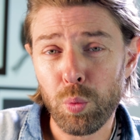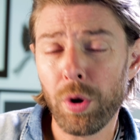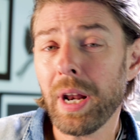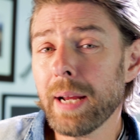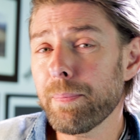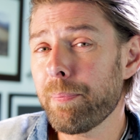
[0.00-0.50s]

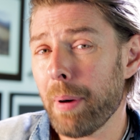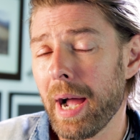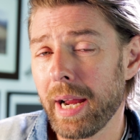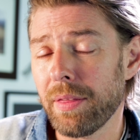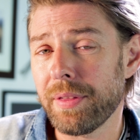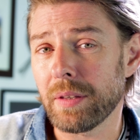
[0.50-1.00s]
Would I
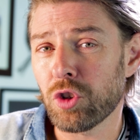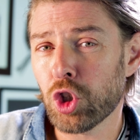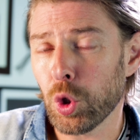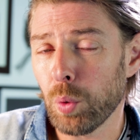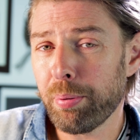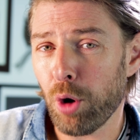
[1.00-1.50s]
buy the
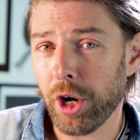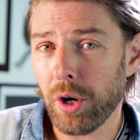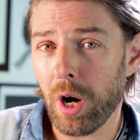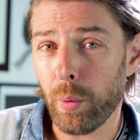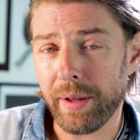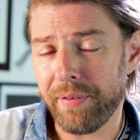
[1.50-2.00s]

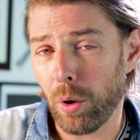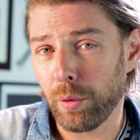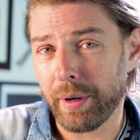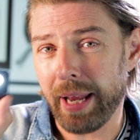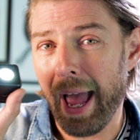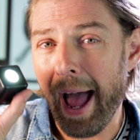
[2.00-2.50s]
2.0 if I
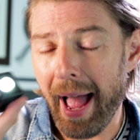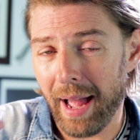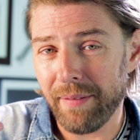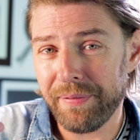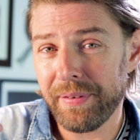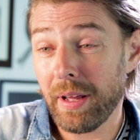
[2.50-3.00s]
already
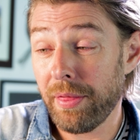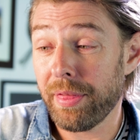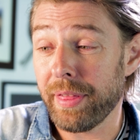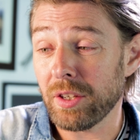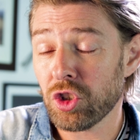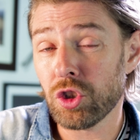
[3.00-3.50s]
have
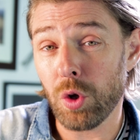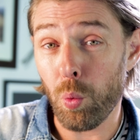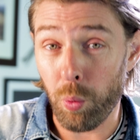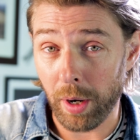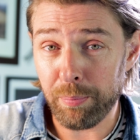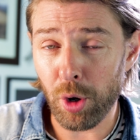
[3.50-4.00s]
this
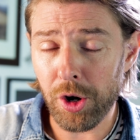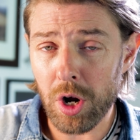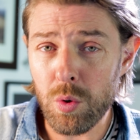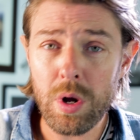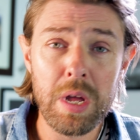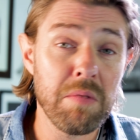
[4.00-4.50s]
1.0?